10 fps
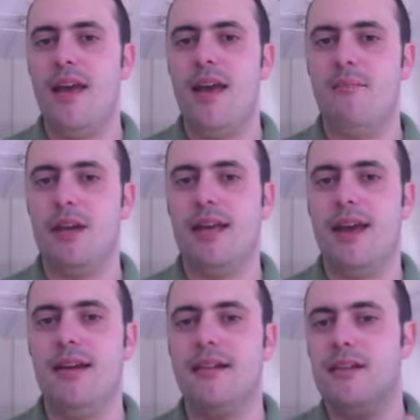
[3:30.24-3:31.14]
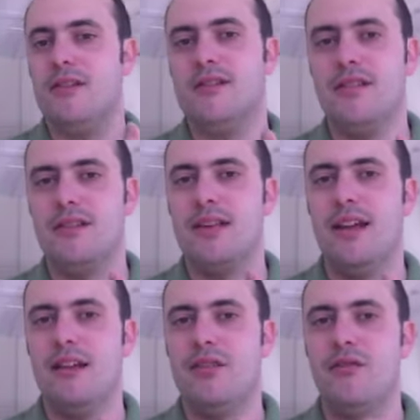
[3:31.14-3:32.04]
And mechanically, you can see the
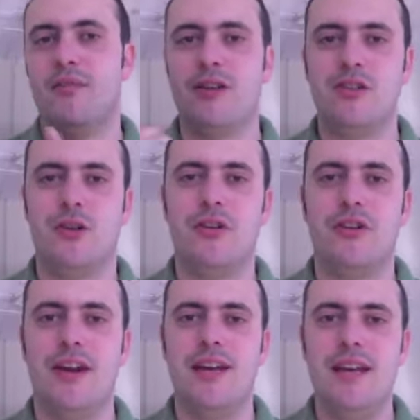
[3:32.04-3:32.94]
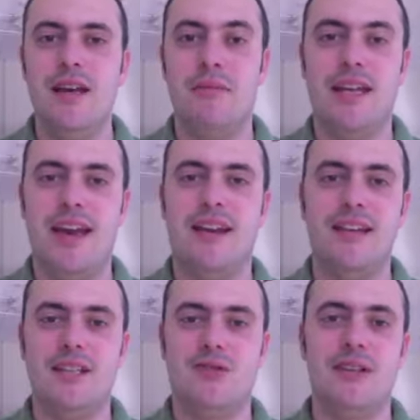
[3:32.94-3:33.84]
skeleton over my shoulder, right?
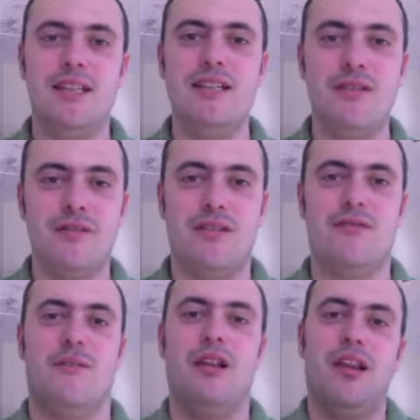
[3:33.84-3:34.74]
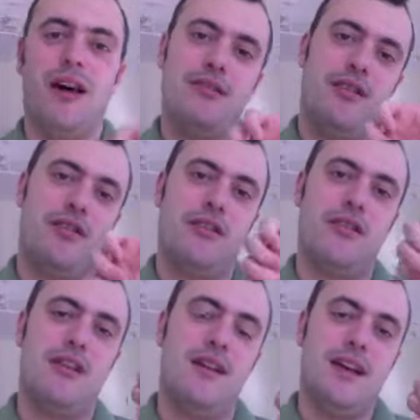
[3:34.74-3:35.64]
Mechanically, it's really different from a lot of
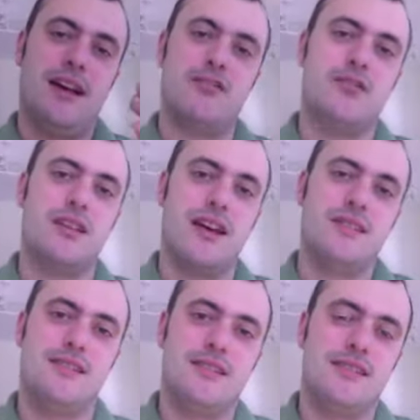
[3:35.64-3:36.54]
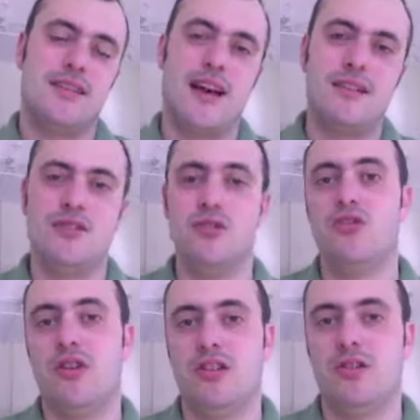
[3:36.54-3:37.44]
other exercises designed to
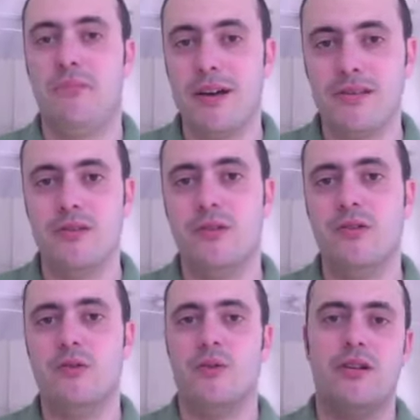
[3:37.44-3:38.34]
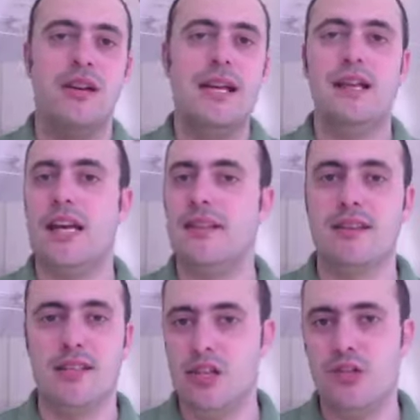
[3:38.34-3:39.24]
stretch muscles or
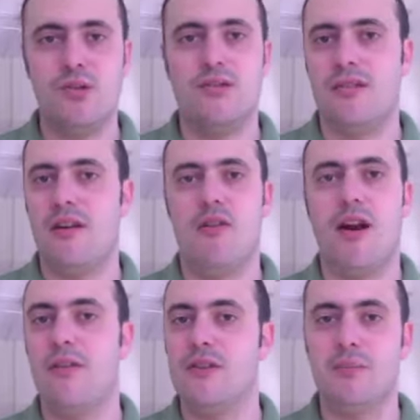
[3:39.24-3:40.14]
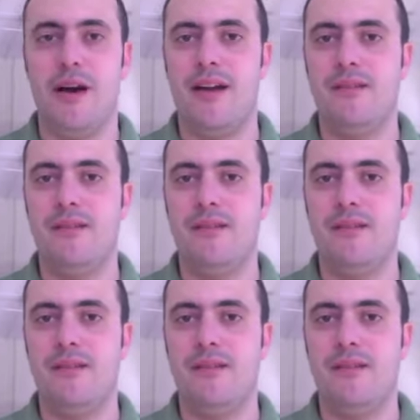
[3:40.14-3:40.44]
lengthen tissues around the spine.